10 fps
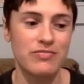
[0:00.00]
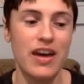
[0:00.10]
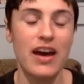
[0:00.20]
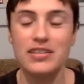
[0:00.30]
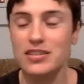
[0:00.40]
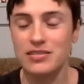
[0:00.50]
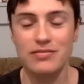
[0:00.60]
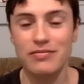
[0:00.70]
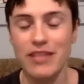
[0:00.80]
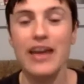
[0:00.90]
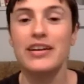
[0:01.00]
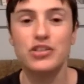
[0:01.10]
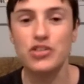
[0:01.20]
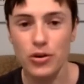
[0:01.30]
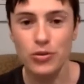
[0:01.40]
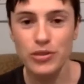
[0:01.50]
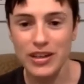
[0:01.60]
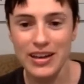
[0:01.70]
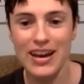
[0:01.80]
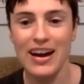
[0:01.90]
that's anecdote,
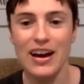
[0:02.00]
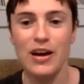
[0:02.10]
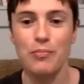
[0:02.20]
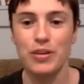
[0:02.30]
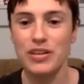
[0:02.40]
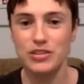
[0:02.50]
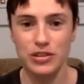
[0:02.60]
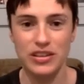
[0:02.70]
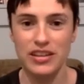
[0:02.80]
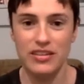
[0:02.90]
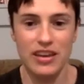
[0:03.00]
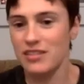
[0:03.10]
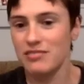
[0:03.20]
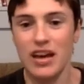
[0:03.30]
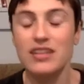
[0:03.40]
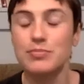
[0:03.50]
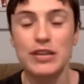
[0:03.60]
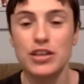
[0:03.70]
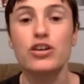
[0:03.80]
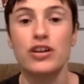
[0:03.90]
but certainly that's
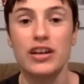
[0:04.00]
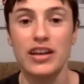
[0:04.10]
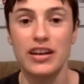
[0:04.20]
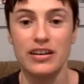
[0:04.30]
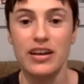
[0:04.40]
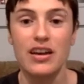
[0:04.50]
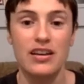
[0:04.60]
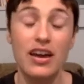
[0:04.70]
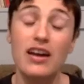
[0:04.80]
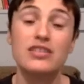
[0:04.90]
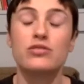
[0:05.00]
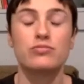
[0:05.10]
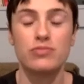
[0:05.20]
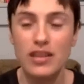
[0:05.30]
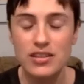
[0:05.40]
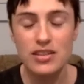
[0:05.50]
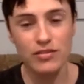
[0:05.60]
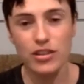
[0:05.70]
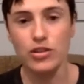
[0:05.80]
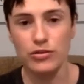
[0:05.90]
been occurring. And yeah, it's a
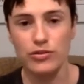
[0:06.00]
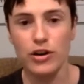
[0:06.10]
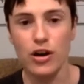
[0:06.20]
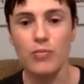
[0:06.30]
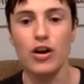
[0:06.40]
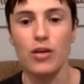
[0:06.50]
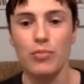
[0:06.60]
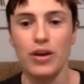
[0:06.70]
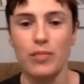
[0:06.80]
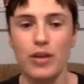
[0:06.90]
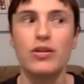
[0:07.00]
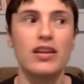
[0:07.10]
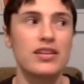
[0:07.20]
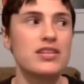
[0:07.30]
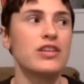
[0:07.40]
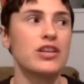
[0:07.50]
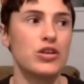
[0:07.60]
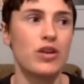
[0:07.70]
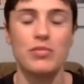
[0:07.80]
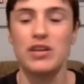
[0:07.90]
relatively new phenomenon, but by relatively
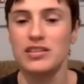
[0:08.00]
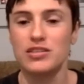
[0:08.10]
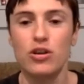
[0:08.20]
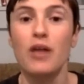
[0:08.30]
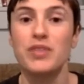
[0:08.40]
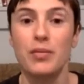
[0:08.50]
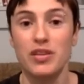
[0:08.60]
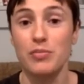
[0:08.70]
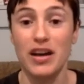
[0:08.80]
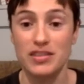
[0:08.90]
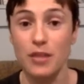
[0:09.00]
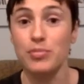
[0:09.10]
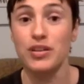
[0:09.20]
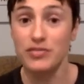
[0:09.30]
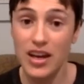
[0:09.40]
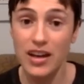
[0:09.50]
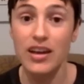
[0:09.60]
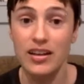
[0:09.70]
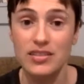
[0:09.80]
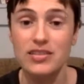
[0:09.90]
new, I mean it's cropped up in the past couple of
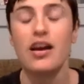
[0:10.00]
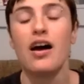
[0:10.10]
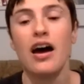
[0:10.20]
decades.